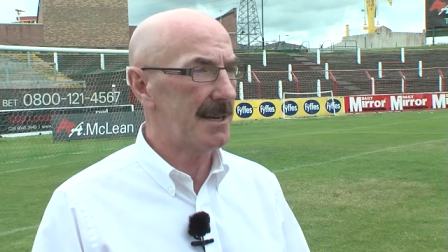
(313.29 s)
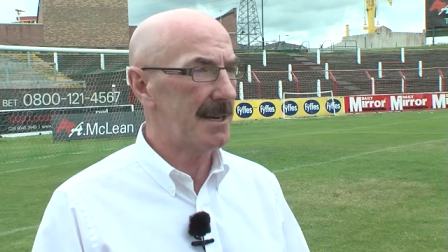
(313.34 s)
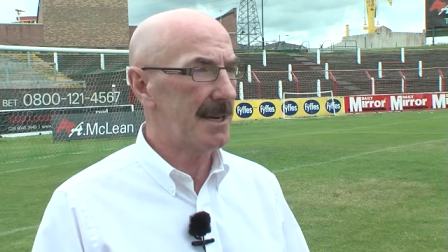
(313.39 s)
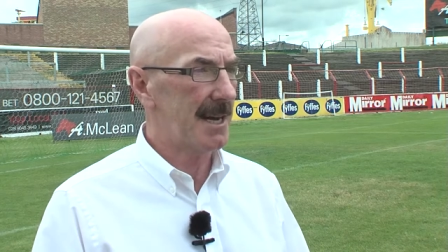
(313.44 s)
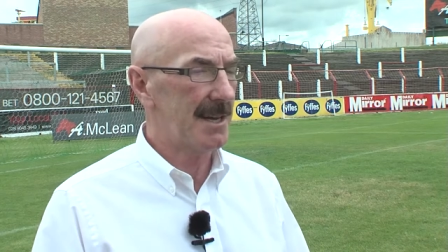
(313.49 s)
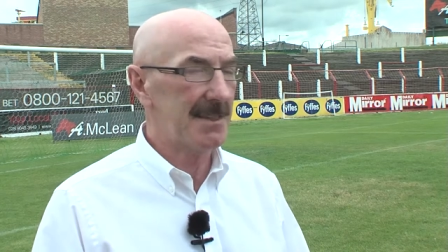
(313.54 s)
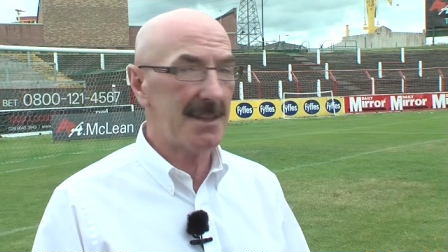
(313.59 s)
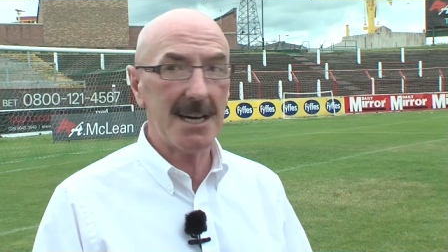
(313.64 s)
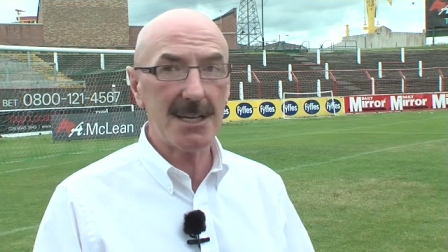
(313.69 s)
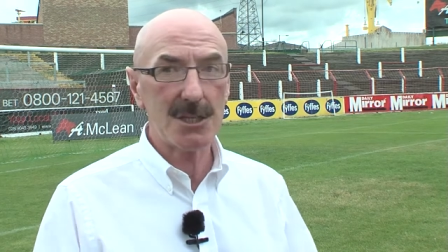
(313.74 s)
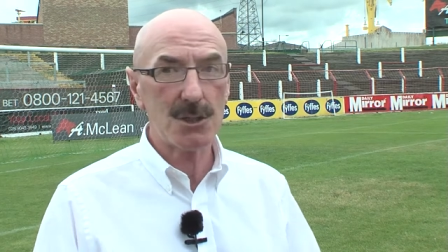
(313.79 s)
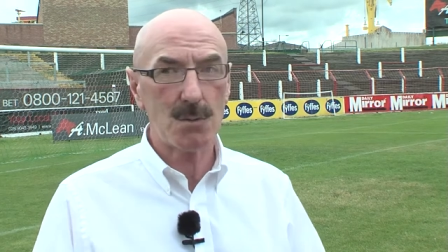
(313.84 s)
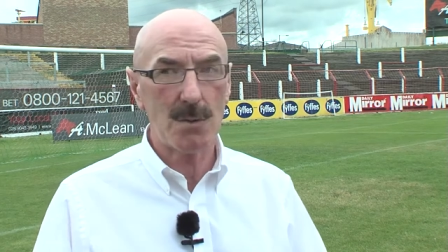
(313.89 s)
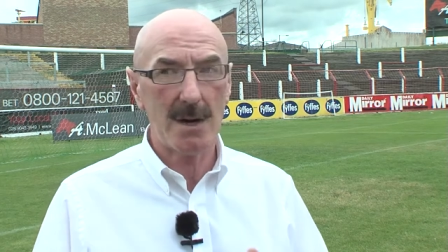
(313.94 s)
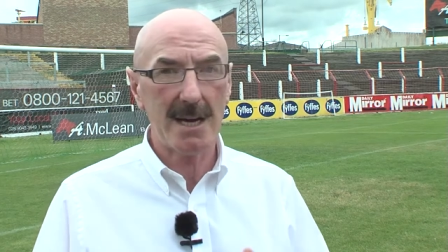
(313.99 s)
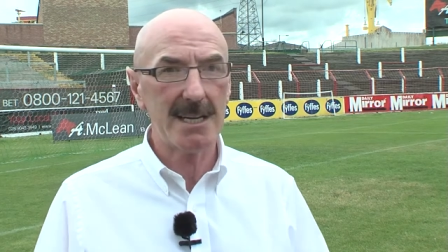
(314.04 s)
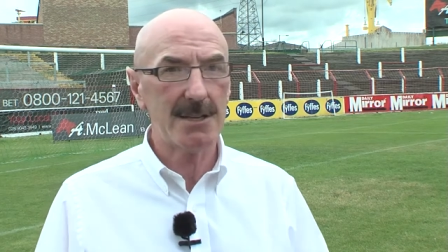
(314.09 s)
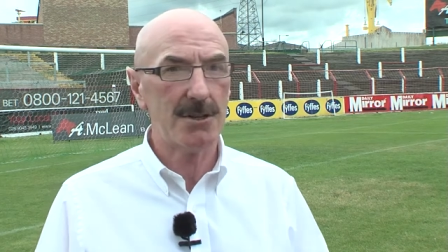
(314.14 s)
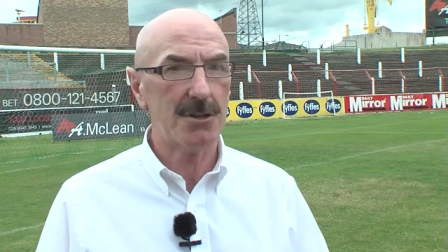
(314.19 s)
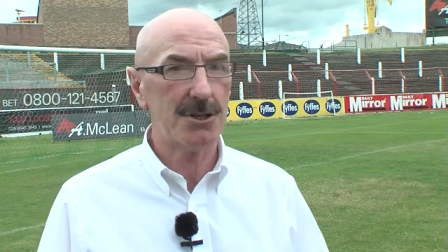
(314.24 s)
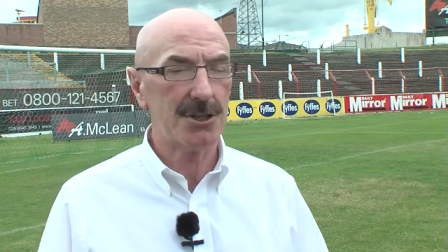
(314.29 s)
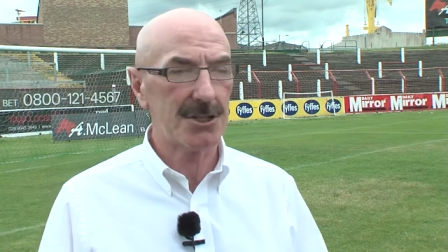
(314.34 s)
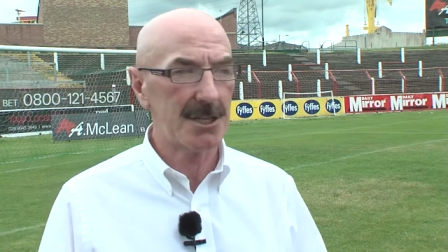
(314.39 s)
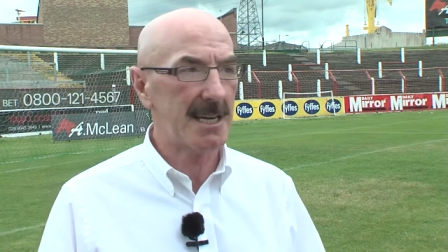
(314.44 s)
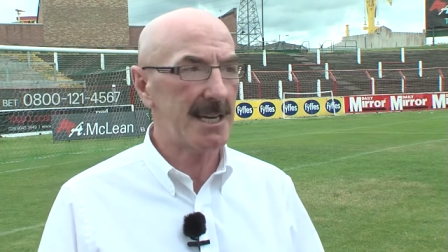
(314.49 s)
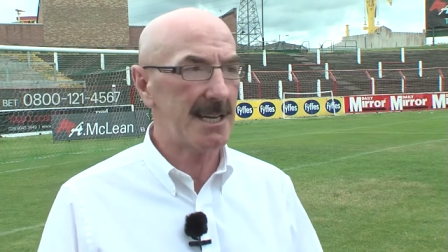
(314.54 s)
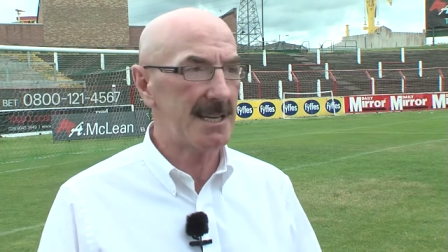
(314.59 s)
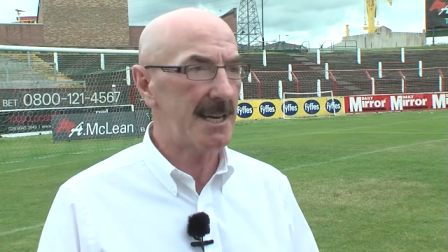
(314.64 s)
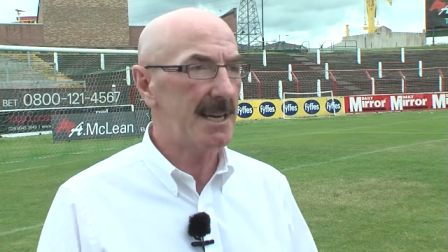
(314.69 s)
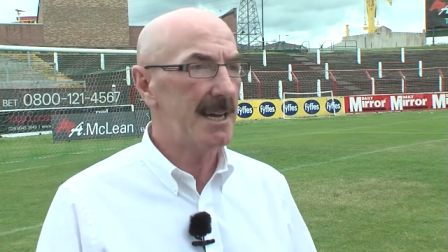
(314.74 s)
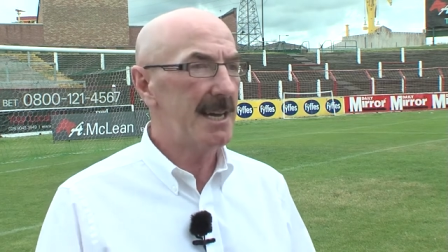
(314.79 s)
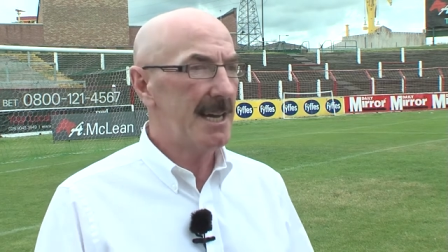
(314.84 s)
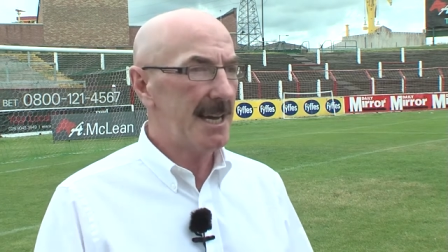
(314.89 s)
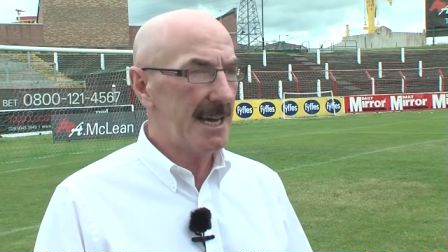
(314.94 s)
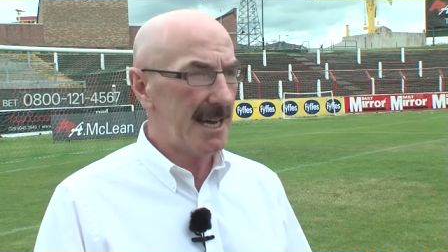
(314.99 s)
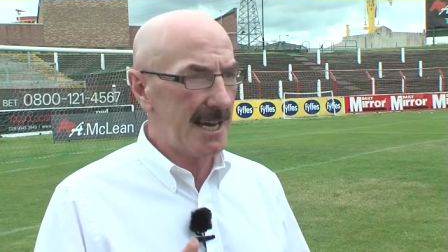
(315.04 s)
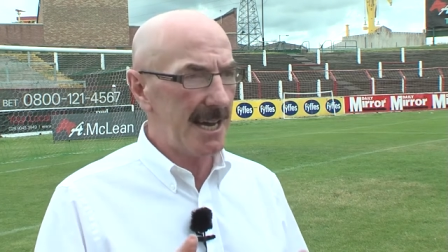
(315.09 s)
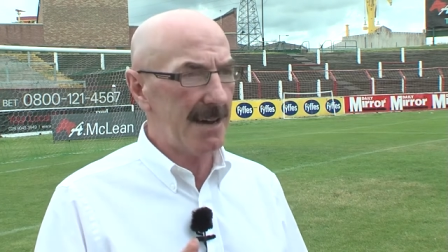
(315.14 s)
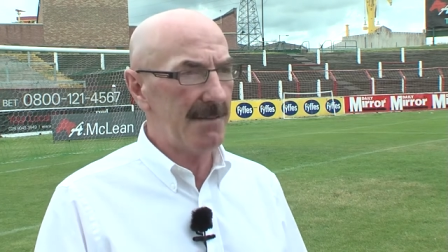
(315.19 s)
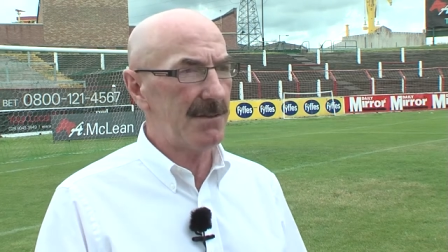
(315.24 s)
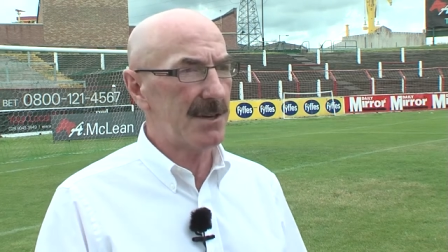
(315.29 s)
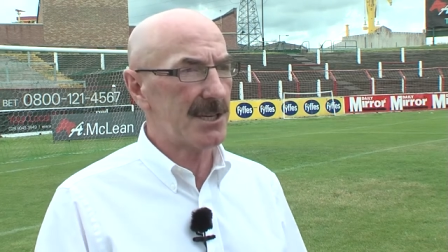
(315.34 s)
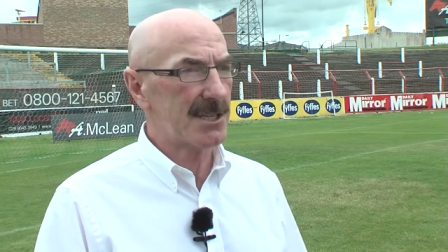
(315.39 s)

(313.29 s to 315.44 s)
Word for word: And that's why you're seeing every